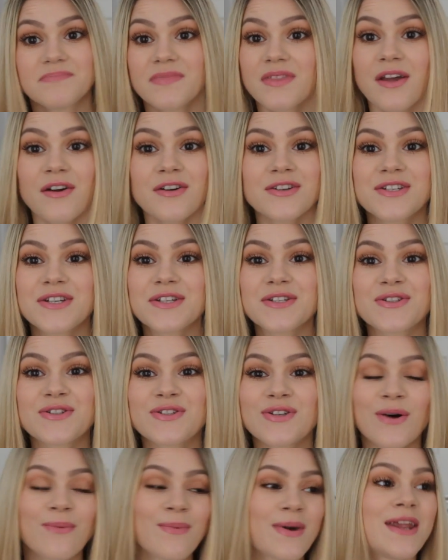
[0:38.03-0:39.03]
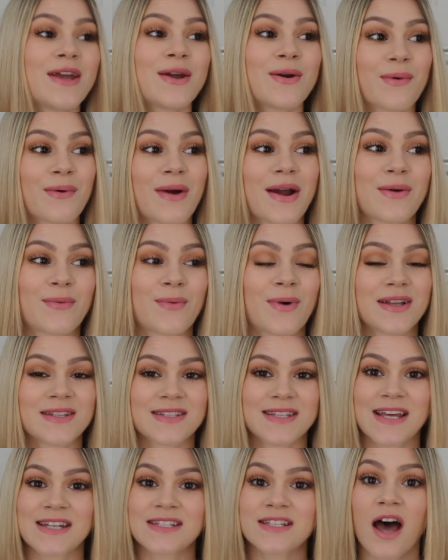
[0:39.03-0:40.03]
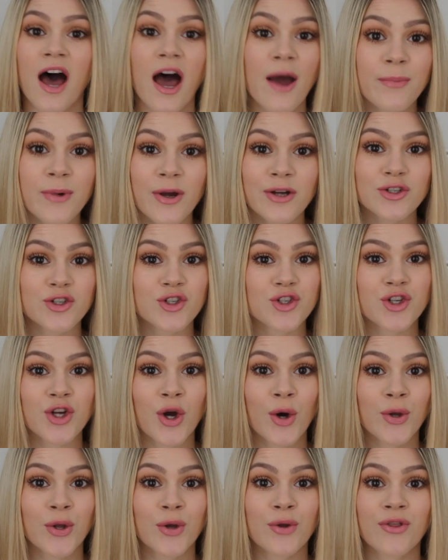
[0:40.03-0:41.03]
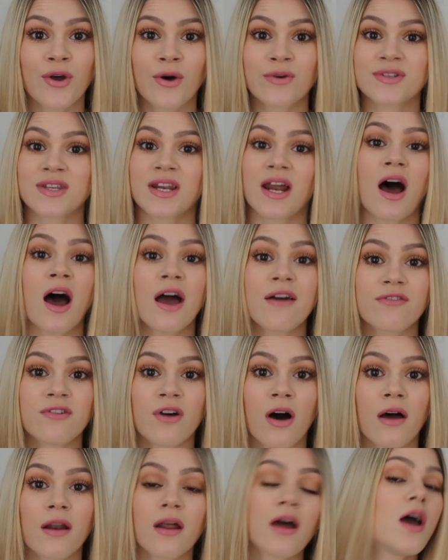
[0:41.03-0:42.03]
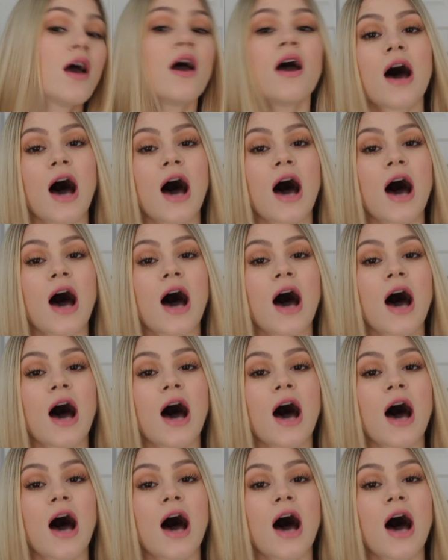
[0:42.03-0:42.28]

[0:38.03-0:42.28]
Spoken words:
There's just so many great ones, and I'm going to show you those that I've got.